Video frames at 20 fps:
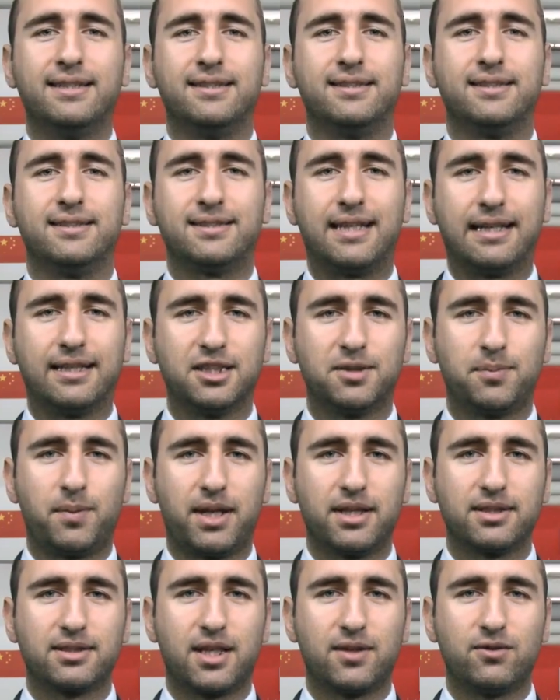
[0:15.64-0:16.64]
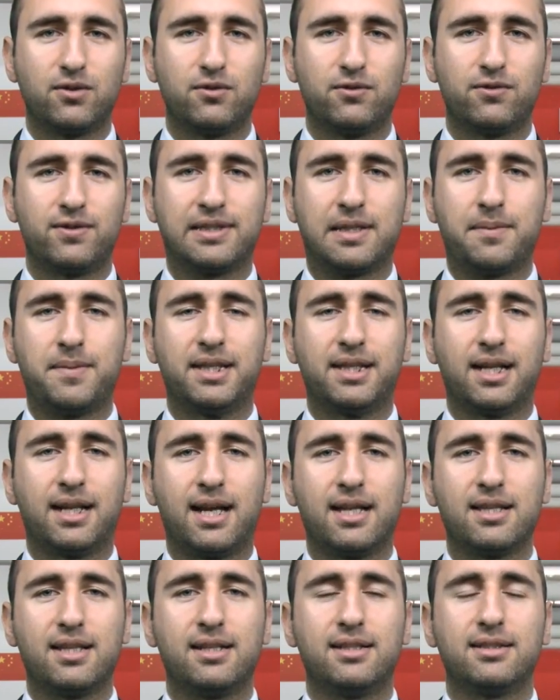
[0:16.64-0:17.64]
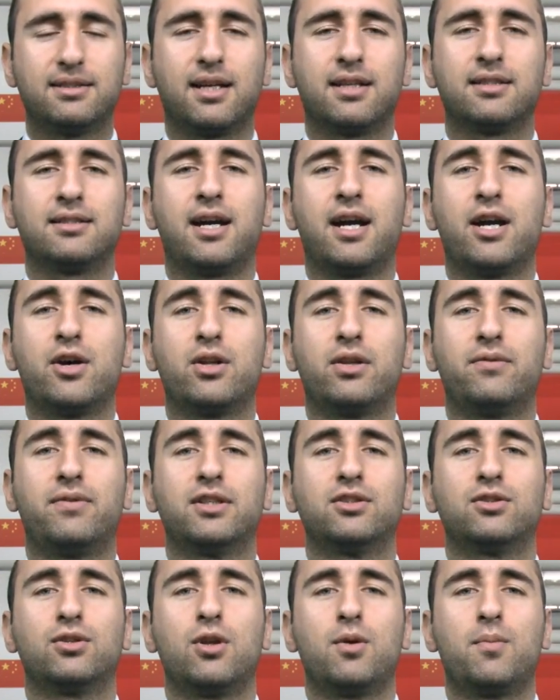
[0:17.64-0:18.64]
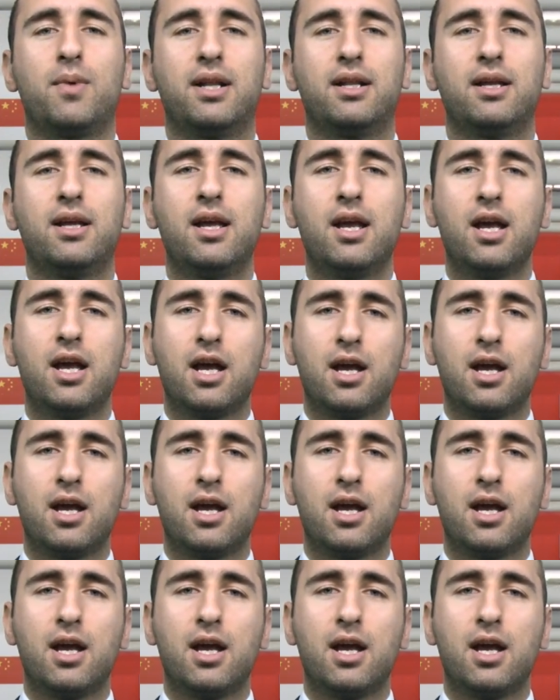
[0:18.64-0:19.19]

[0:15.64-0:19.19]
This is Sakis Paraskevov, fundamental analyst at IronFX Global,